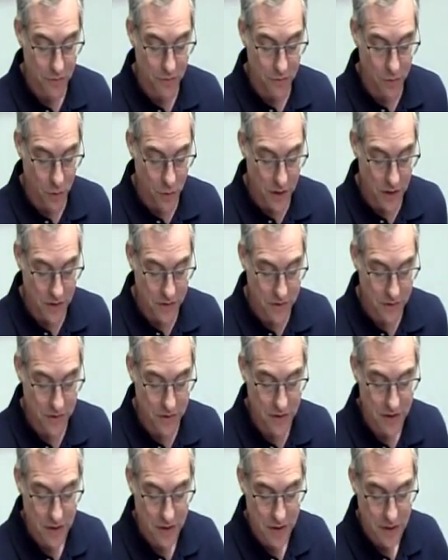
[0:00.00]

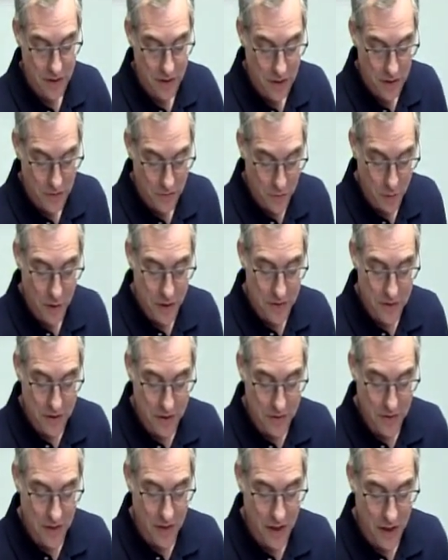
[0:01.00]
voice,
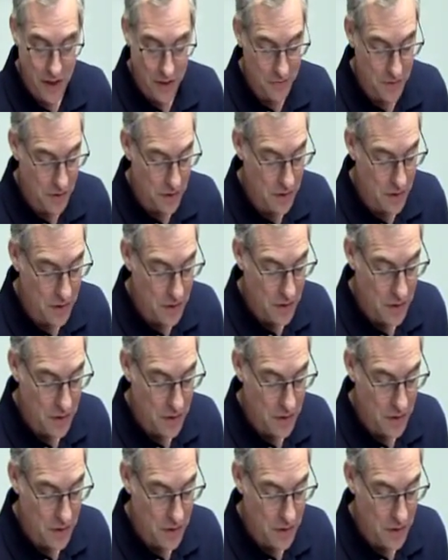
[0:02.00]
voices in heaven.